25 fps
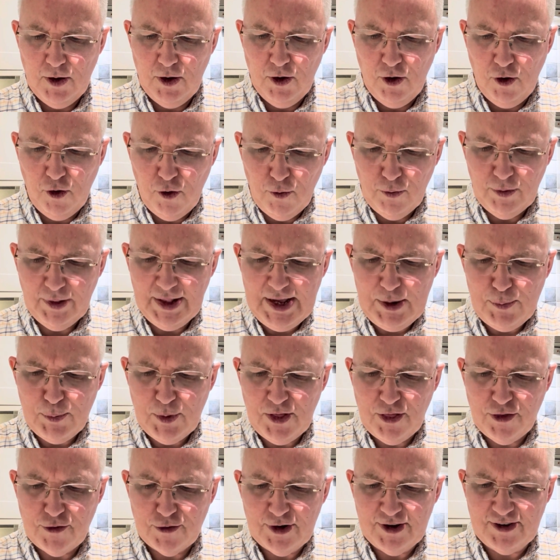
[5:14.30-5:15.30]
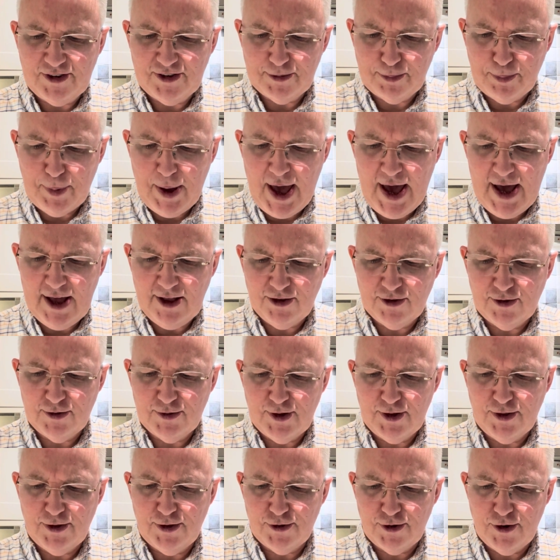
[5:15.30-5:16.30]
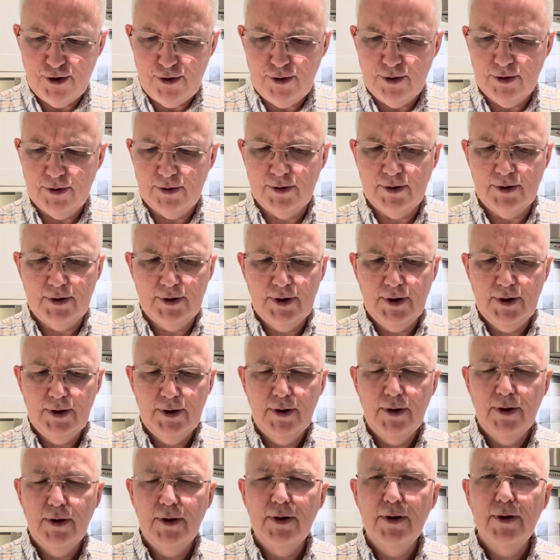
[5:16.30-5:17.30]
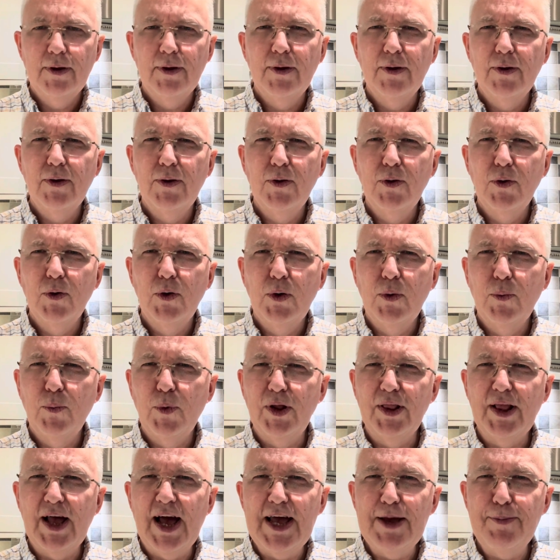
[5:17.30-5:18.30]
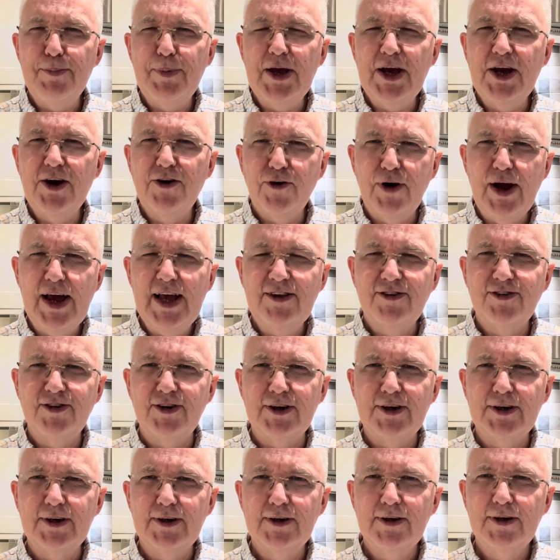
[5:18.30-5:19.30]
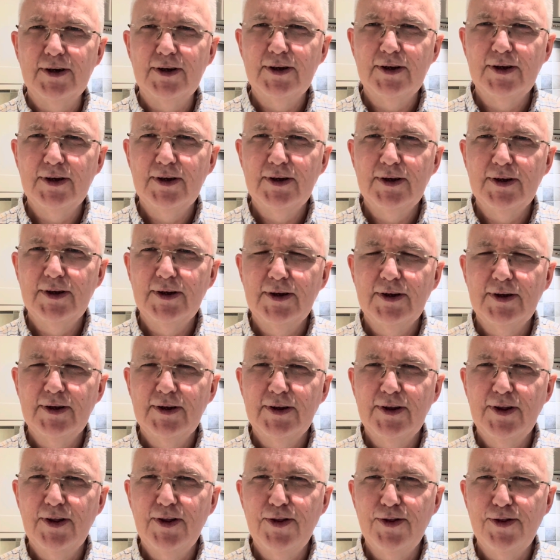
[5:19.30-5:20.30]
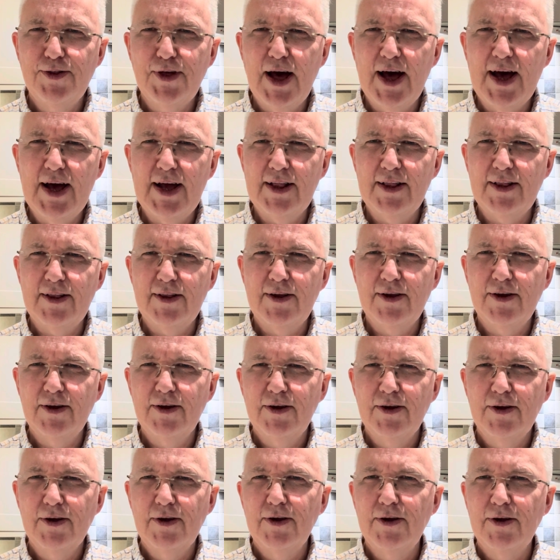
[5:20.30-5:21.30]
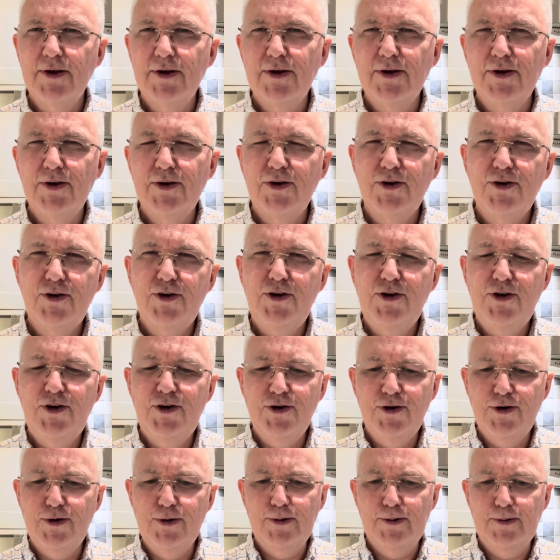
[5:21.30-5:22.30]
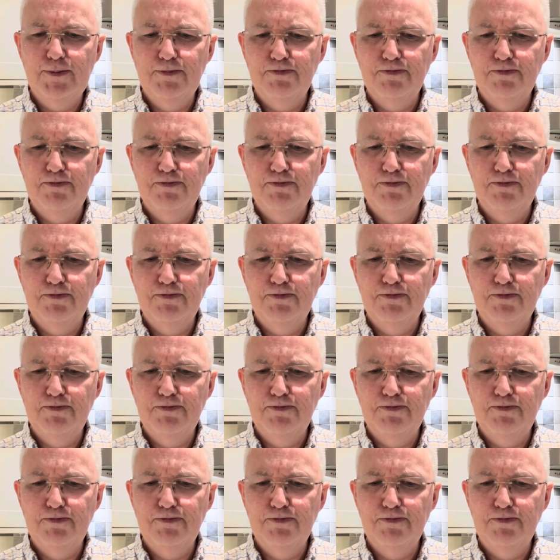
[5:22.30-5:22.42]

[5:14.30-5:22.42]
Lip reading: Only with respect to the throne will I be greater than you.